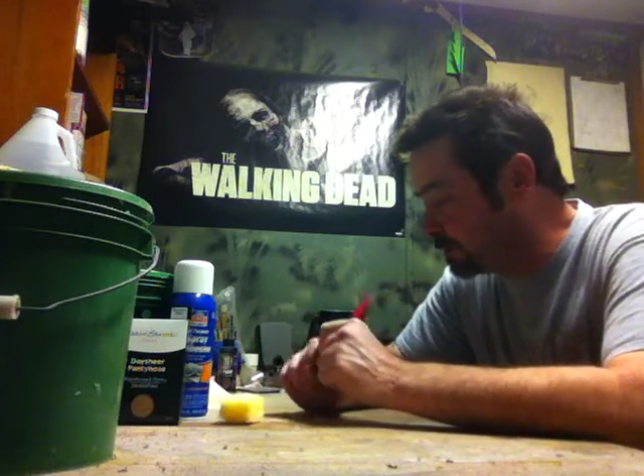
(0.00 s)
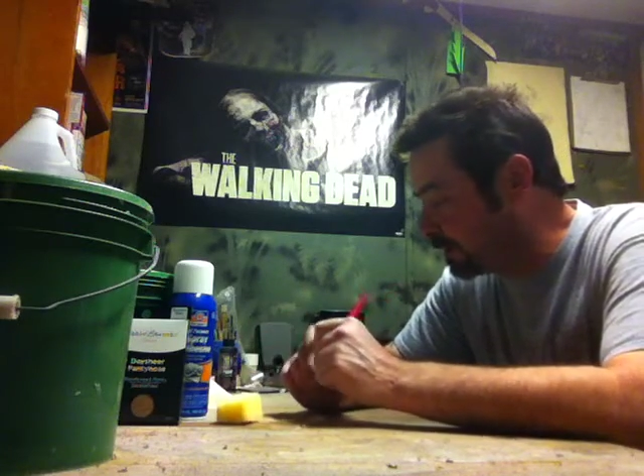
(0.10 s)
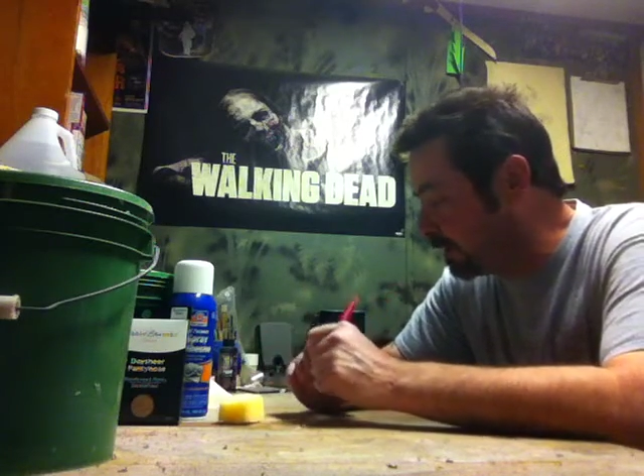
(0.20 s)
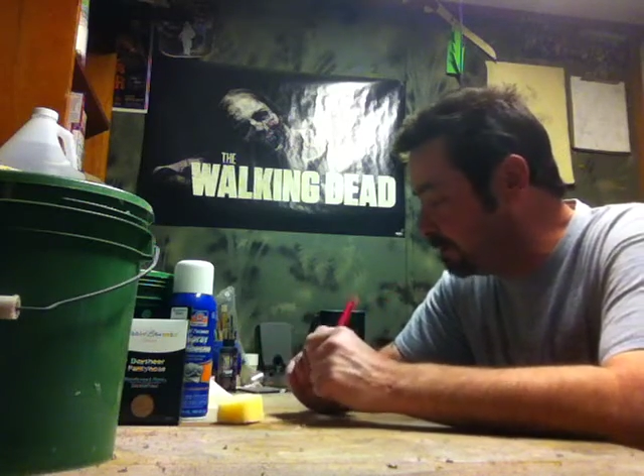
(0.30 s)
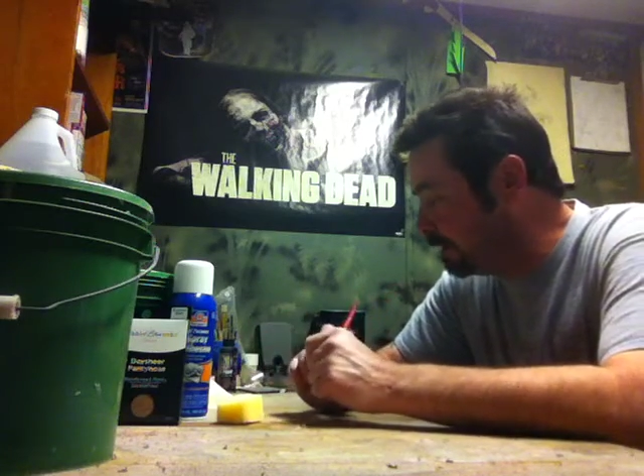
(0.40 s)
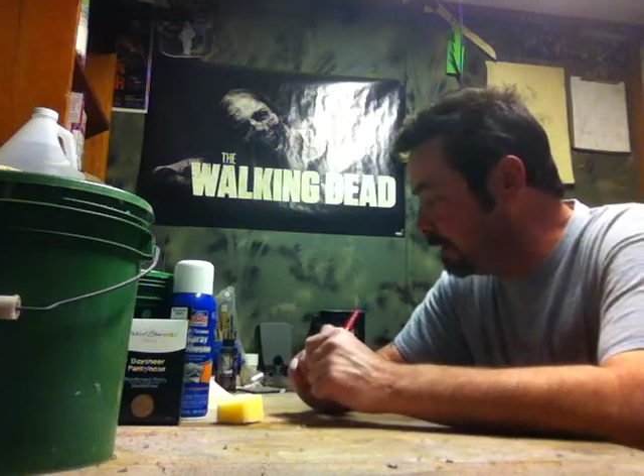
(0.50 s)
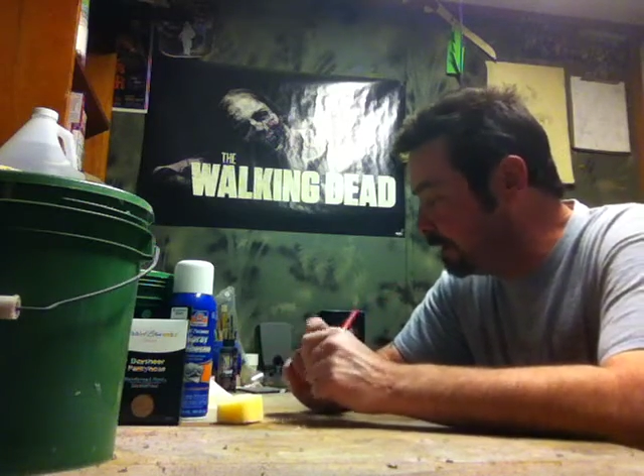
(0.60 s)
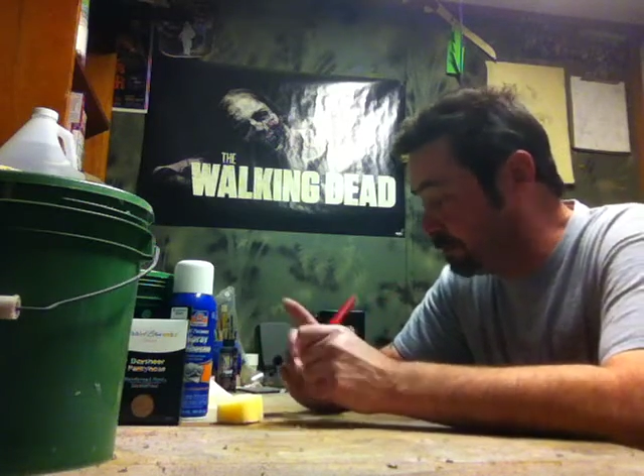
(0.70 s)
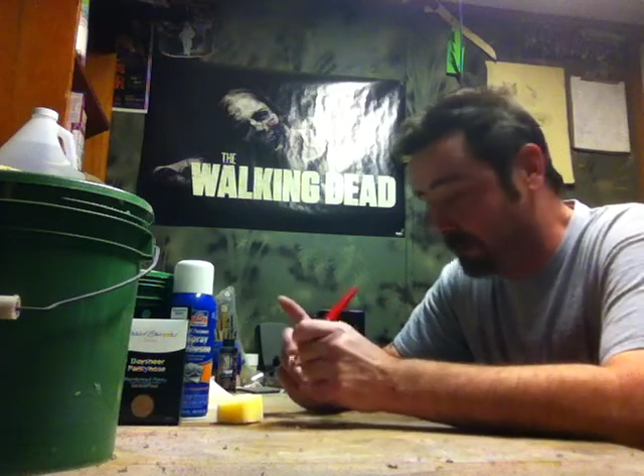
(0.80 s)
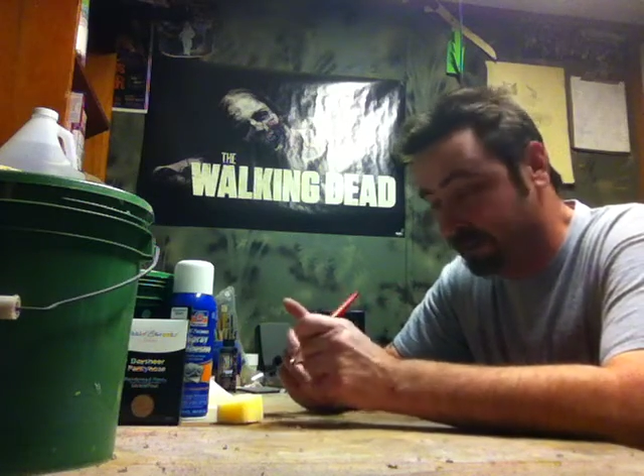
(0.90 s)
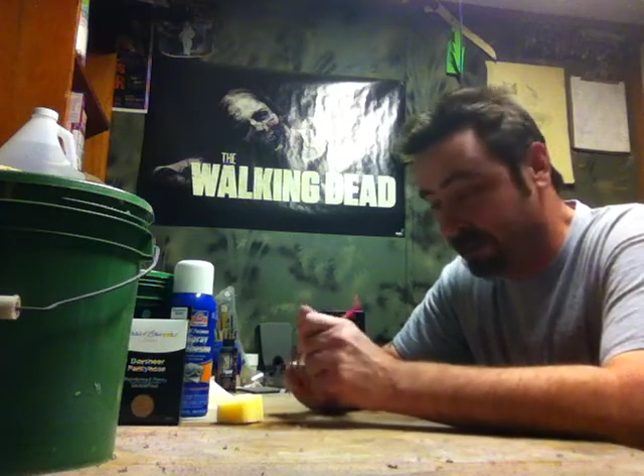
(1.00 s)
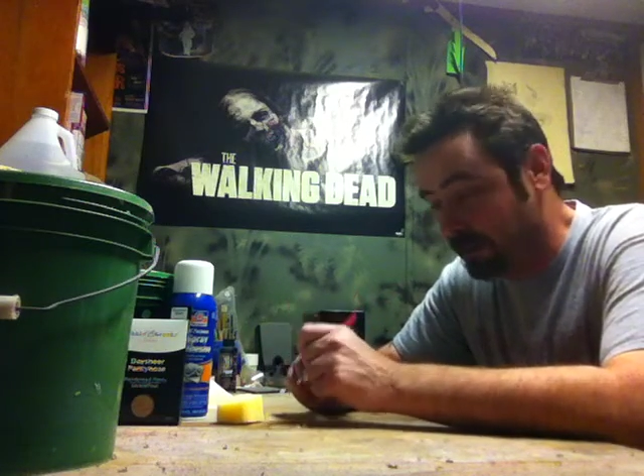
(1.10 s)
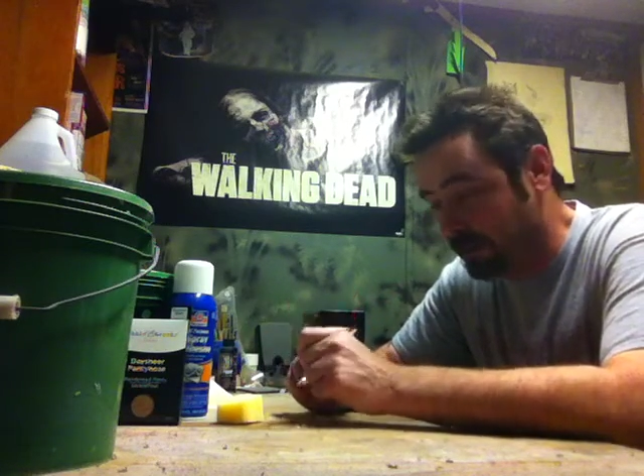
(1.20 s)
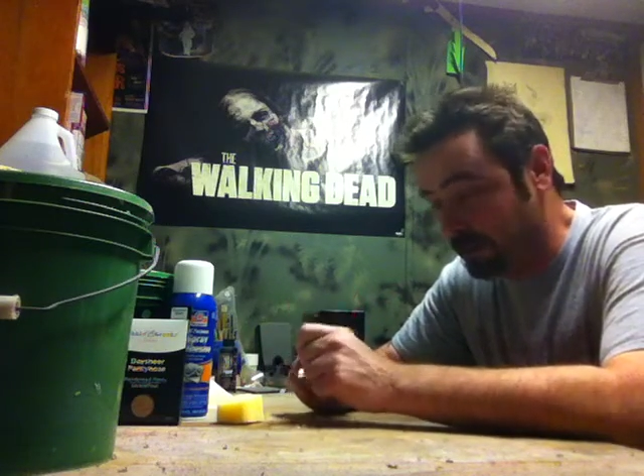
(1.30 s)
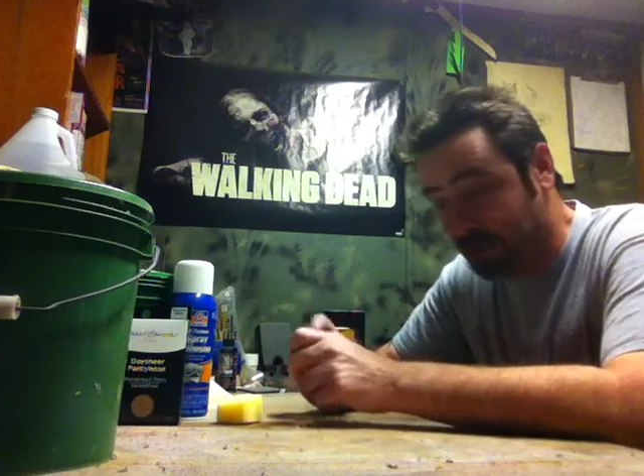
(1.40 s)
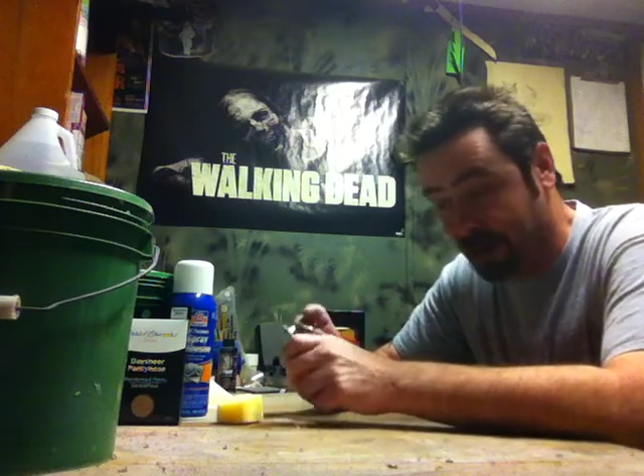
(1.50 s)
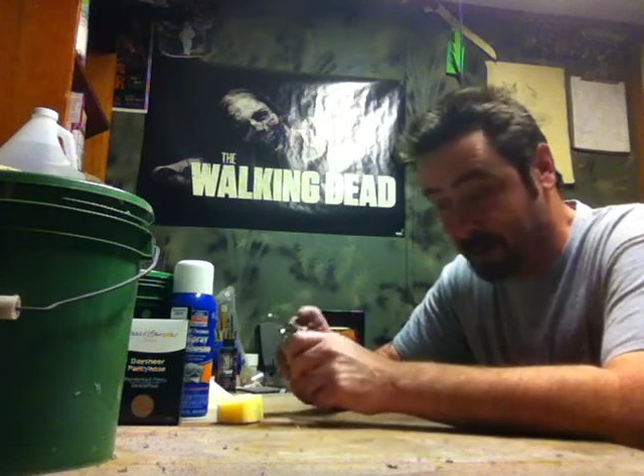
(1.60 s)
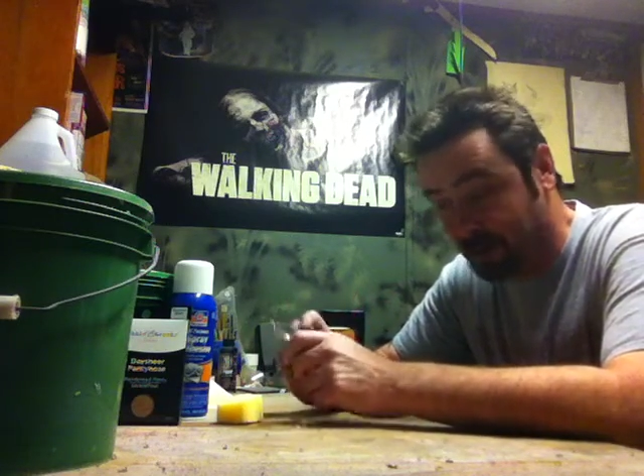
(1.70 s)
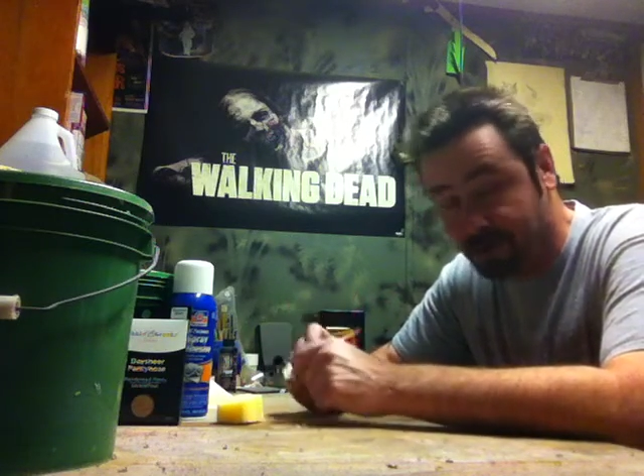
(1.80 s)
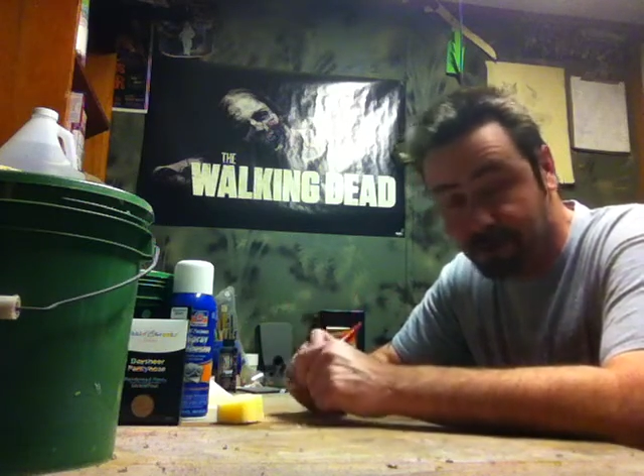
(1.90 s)
type,
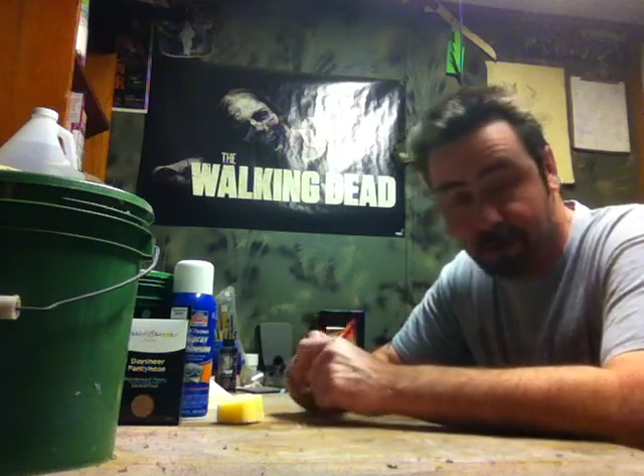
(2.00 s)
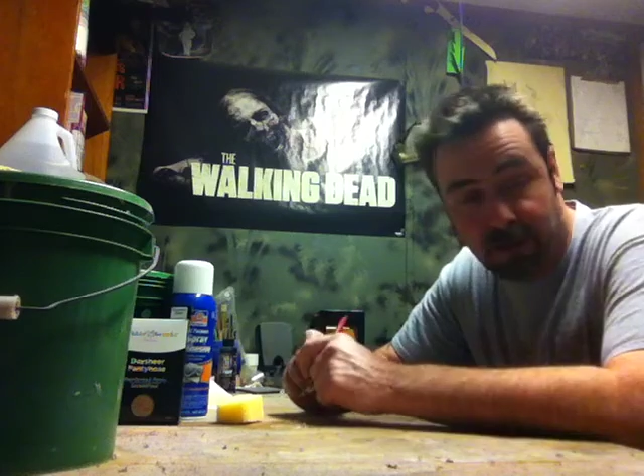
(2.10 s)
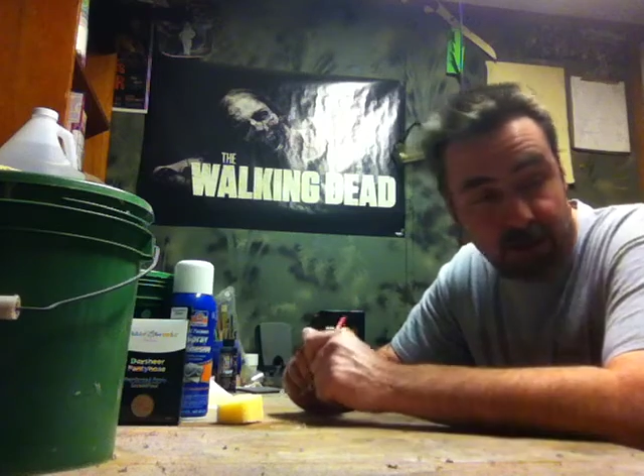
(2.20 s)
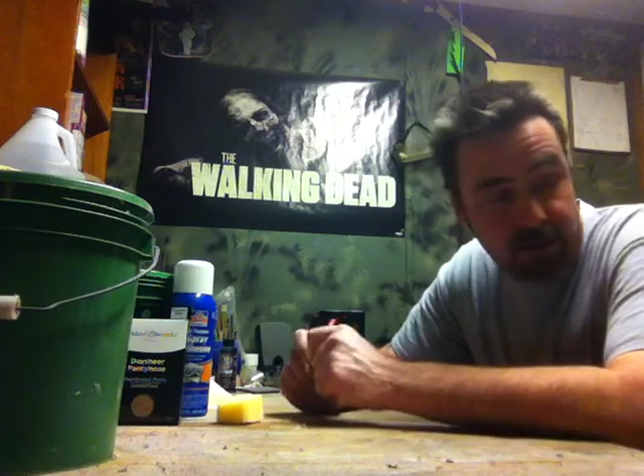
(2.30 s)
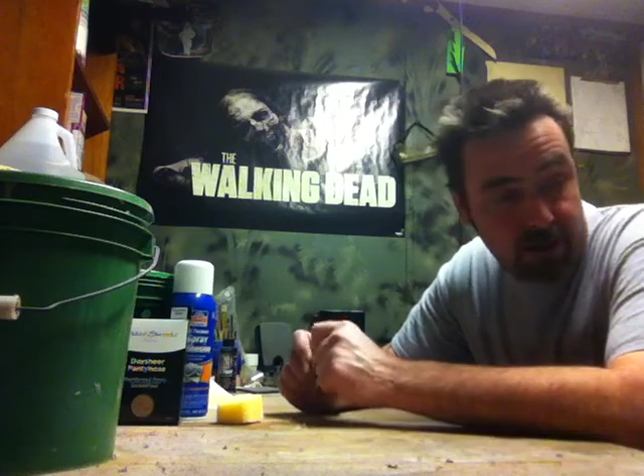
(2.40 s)
airbrush maybe.